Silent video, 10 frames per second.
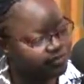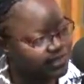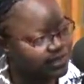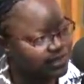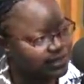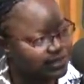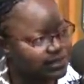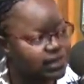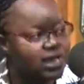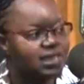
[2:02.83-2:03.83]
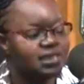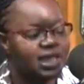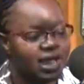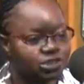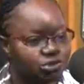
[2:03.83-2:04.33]
care facilities,
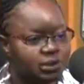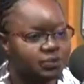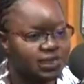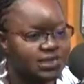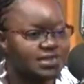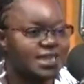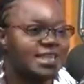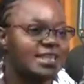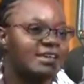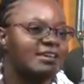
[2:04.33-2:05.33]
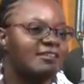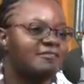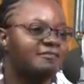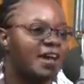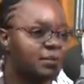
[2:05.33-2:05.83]
they are actually placed in
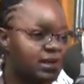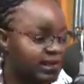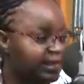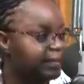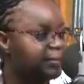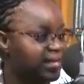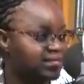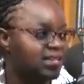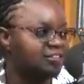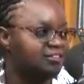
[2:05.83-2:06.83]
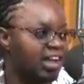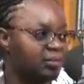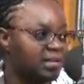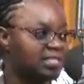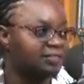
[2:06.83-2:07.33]
family-based
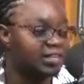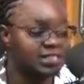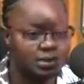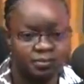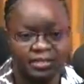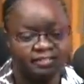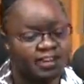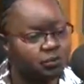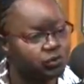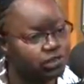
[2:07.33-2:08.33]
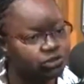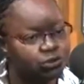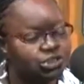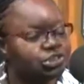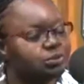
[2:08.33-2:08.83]
environments. For example, the family
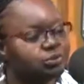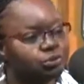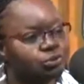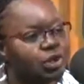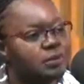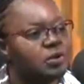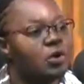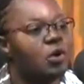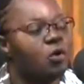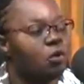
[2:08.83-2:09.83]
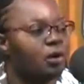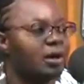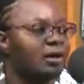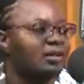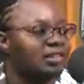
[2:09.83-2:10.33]
reintegration program
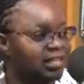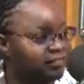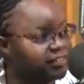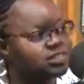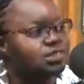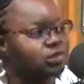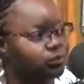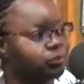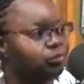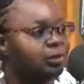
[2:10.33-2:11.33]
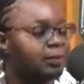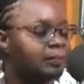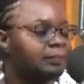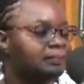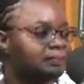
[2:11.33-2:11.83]
or the foster care program.